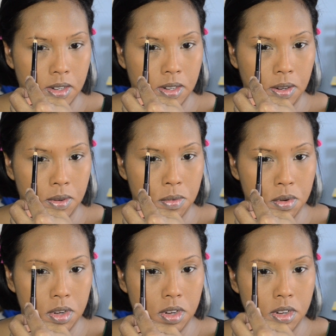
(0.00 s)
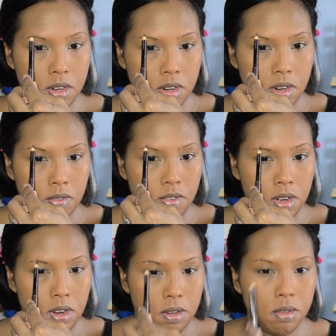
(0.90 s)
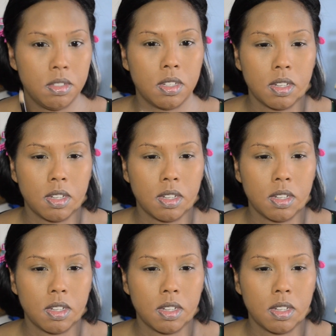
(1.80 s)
to the corner of your nose